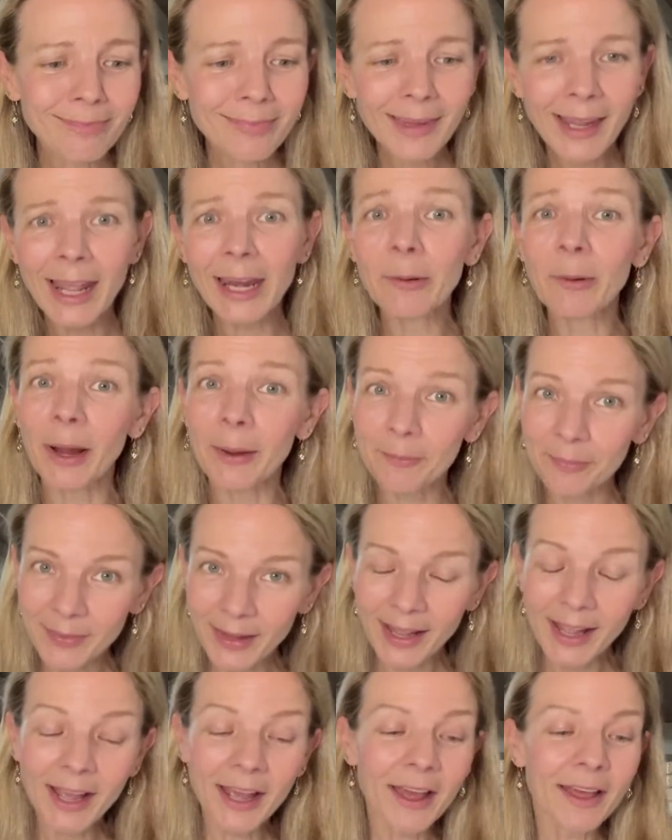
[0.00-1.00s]
Anyway,
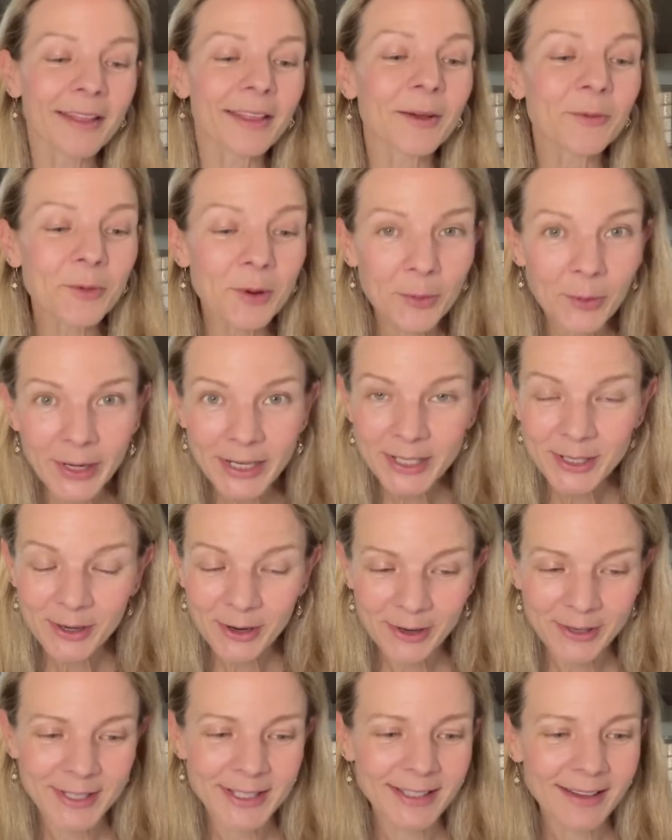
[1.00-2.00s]
then we went to
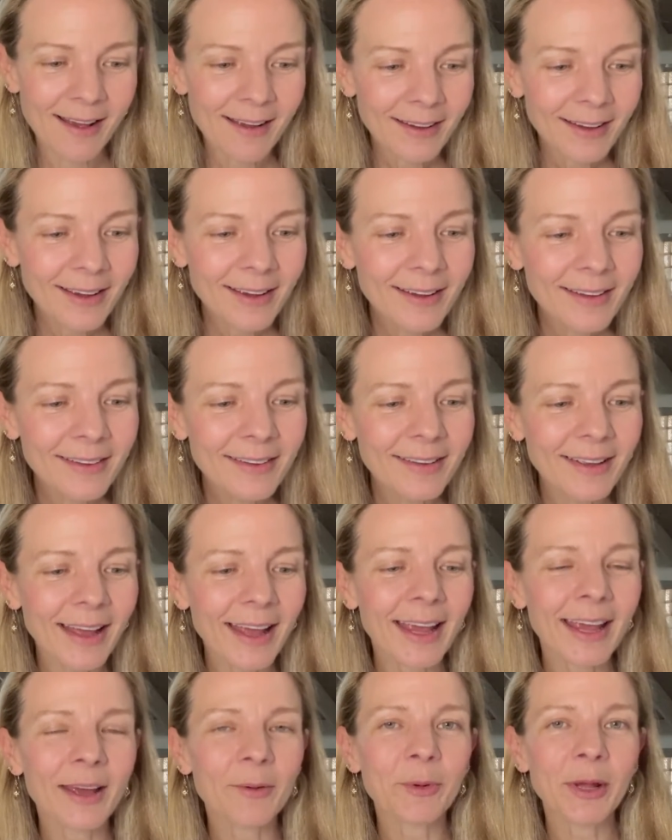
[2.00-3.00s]
Osaka
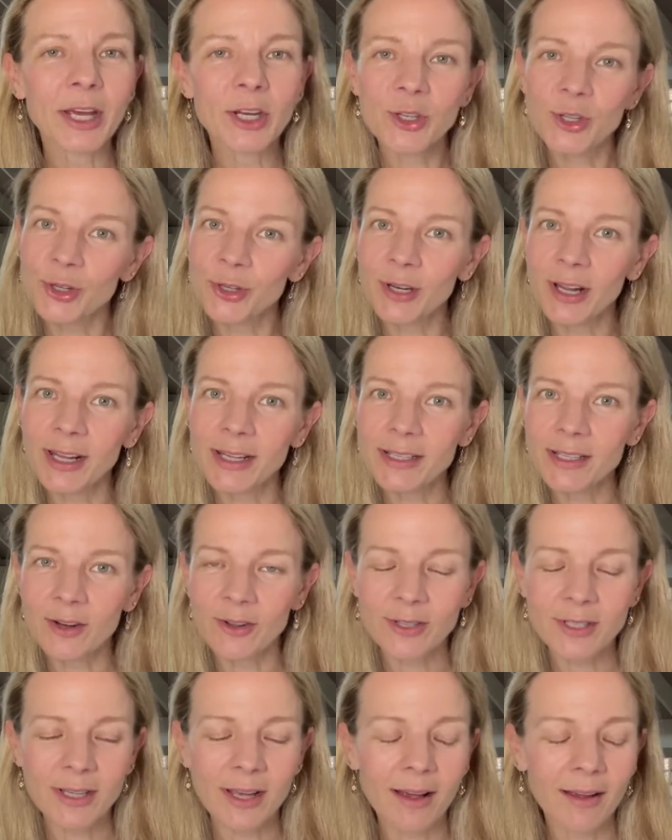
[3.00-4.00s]
and we had 2 days in
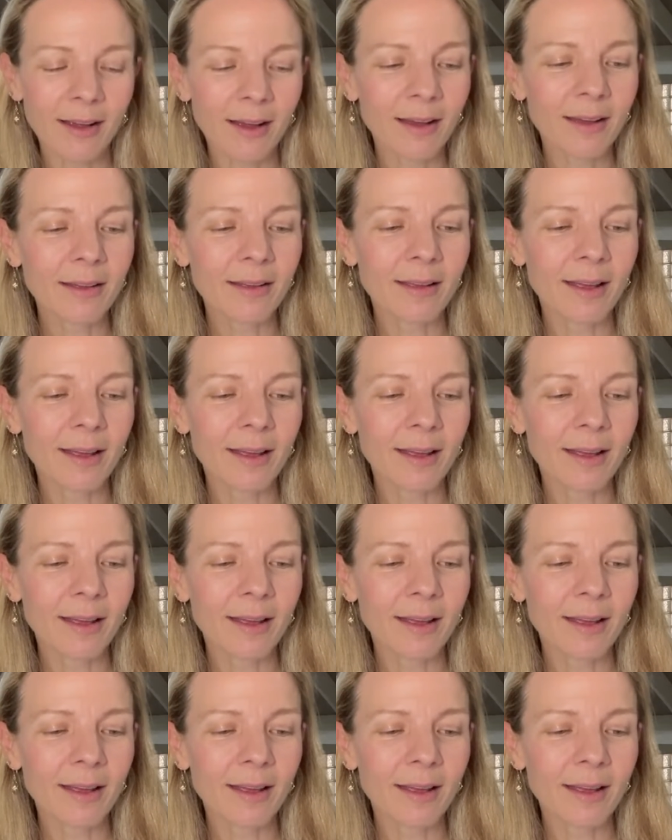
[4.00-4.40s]
Osaka.